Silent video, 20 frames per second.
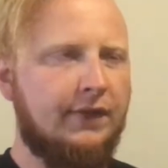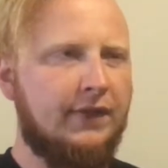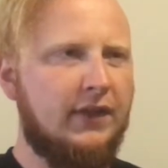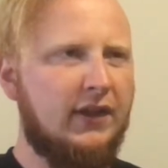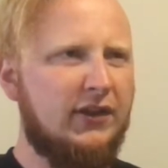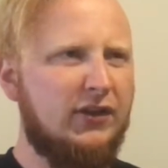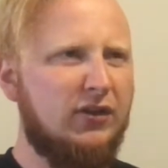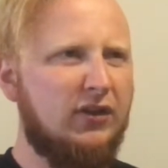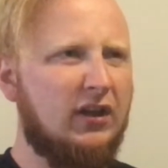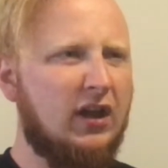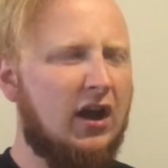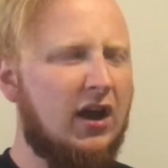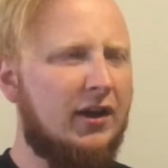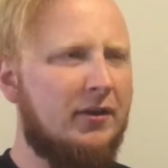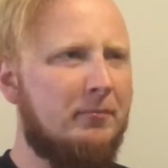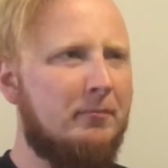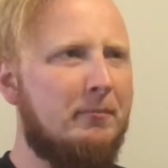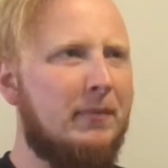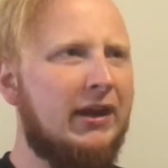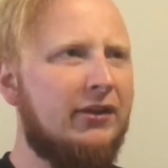Then you
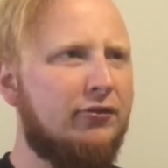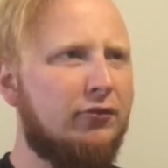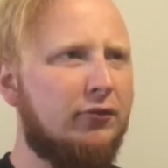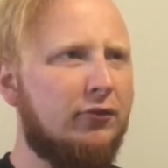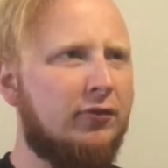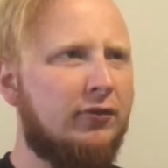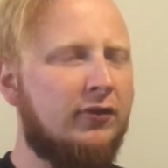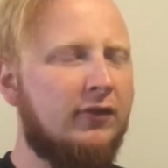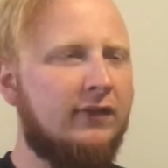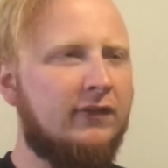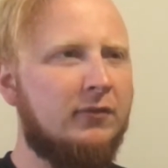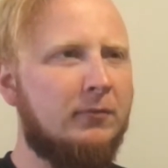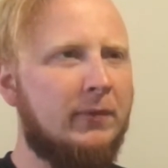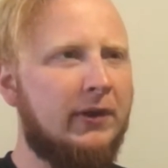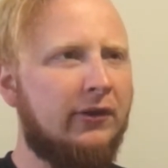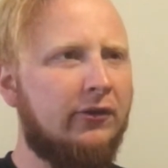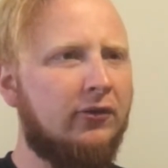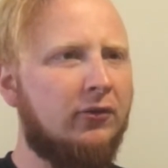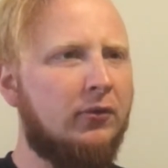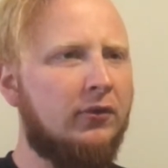got Major System
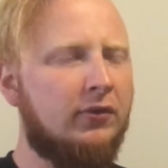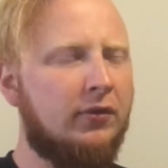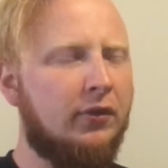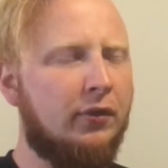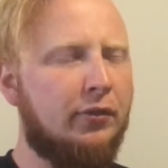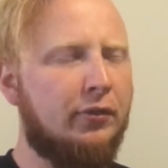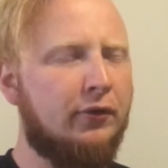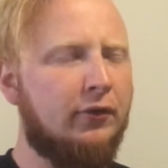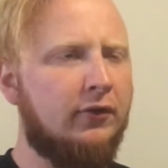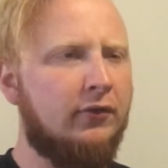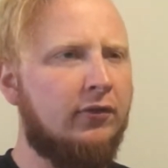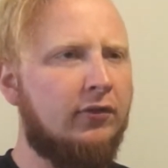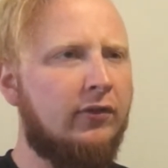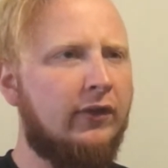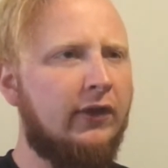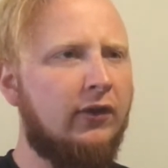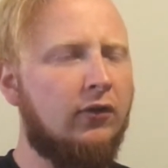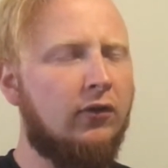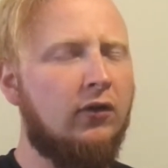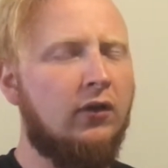Error was the third
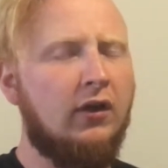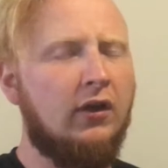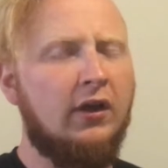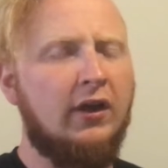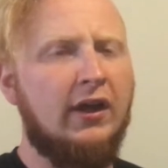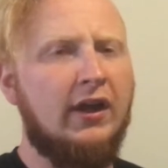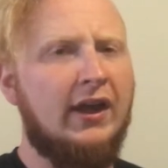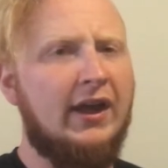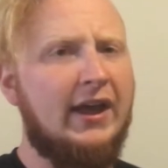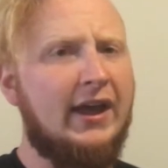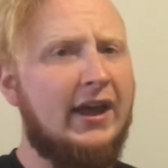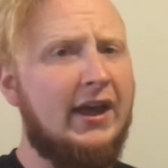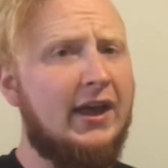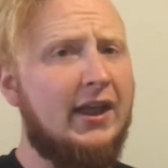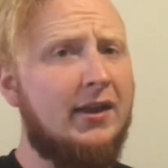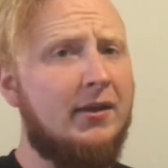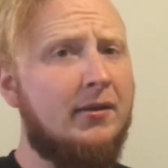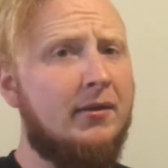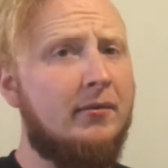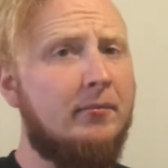single,
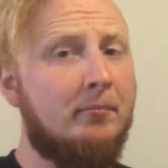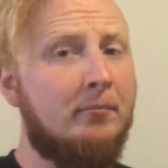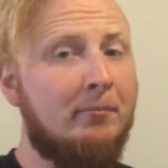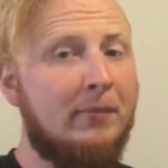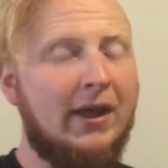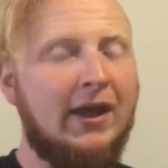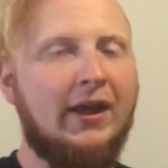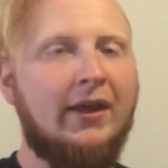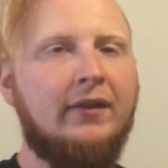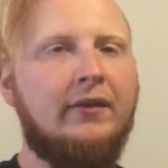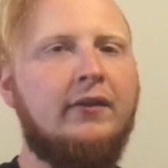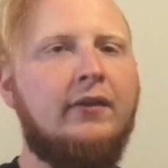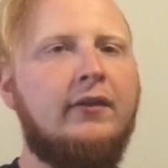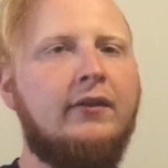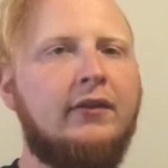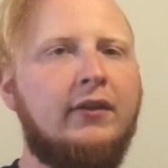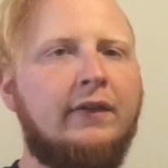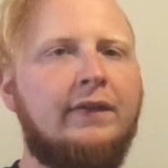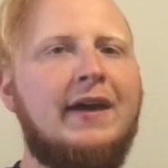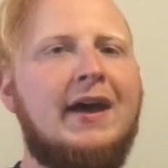and man,
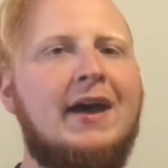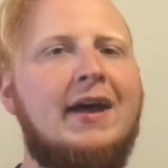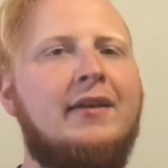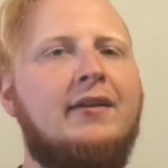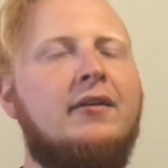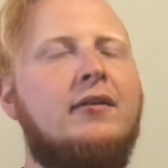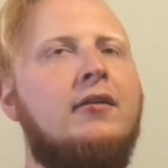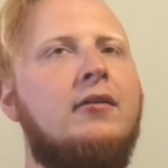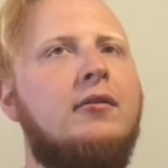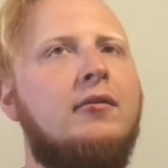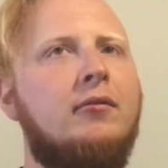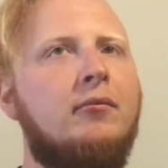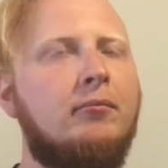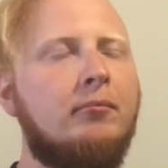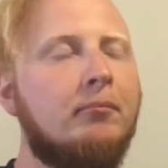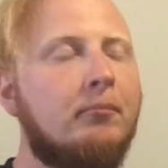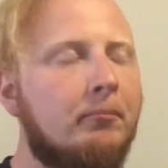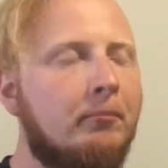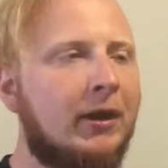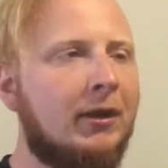did that
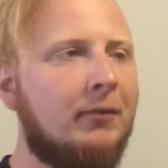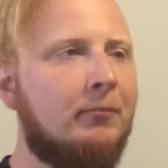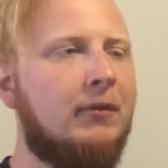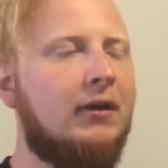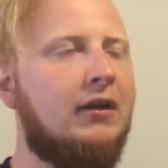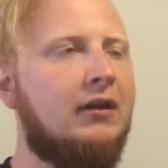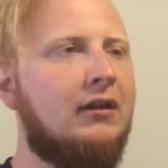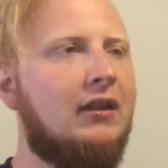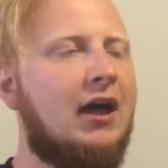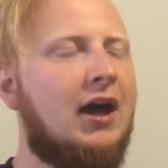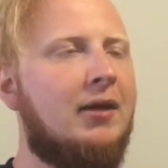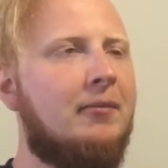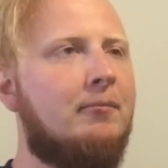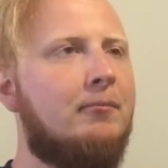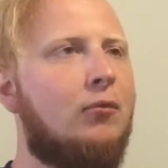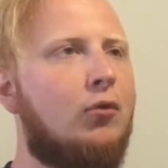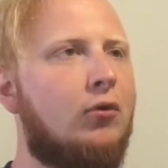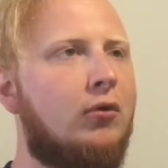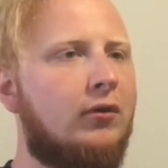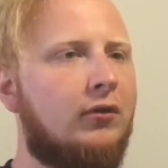make me a lot
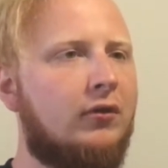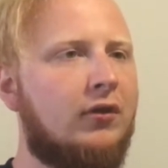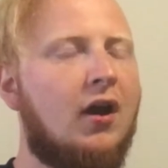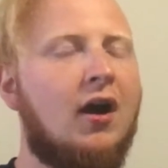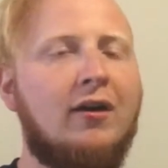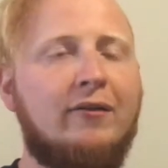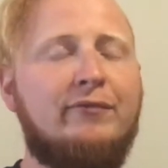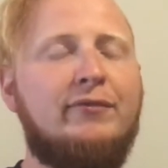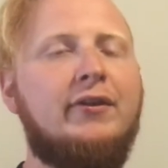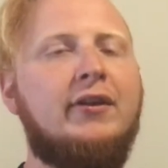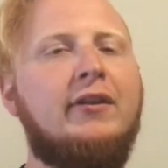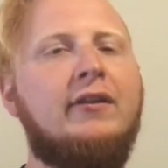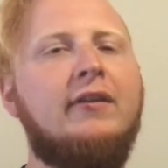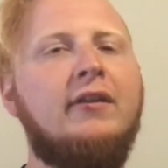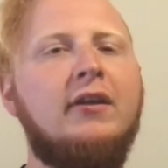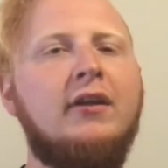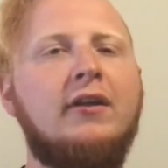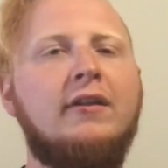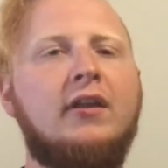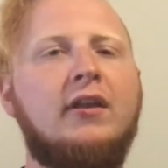more confident
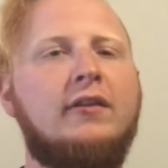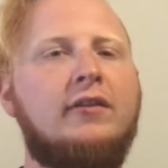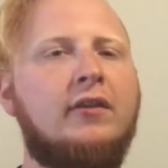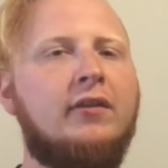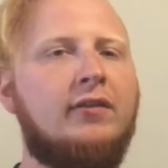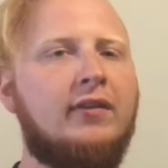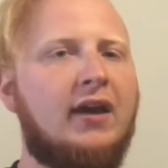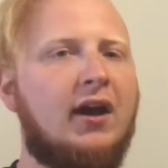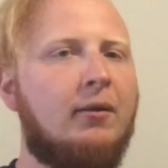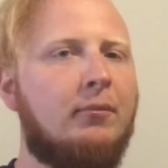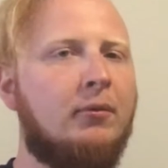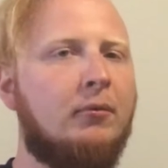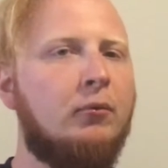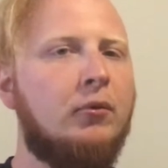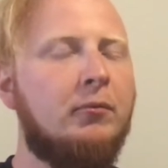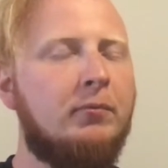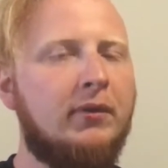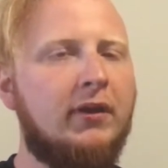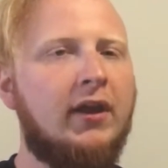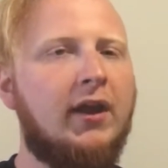that this album
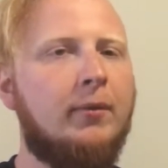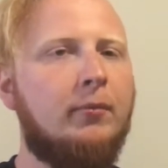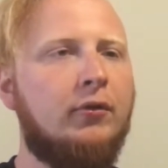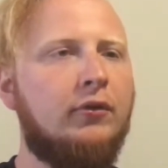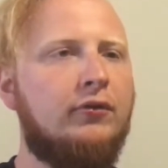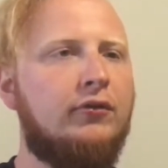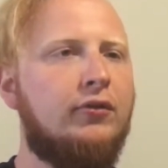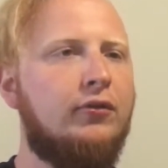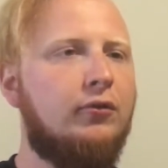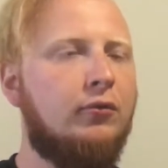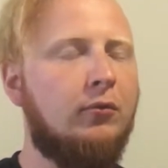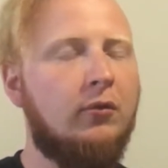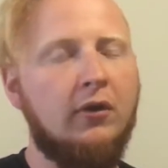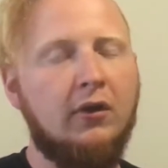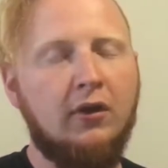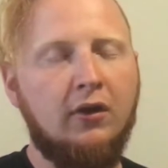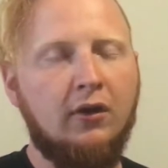would be able to